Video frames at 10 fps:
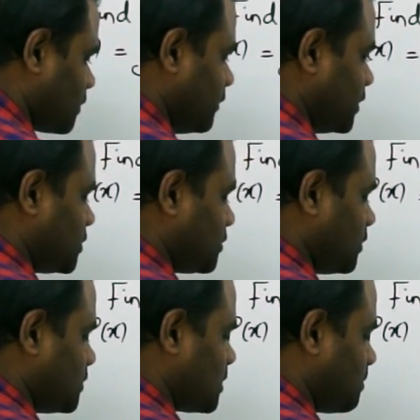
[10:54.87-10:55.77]
which
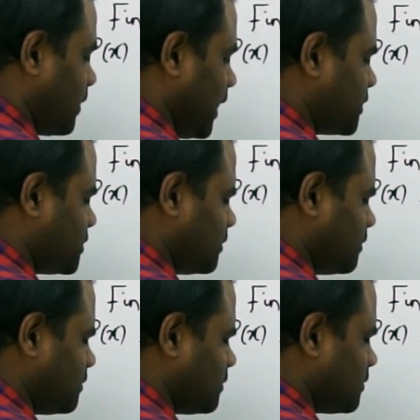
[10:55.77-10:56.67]
on
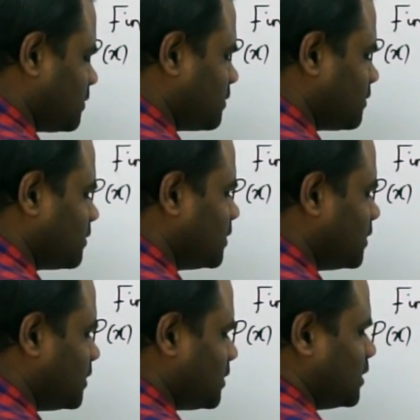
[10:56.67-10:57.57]
subtraction
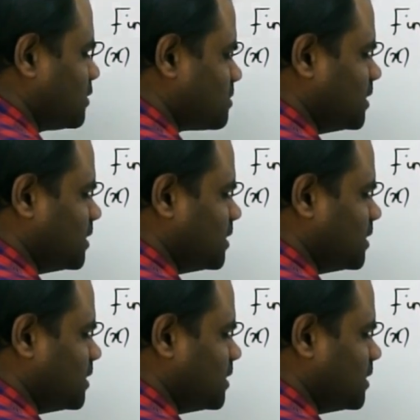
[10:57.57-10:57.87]
gives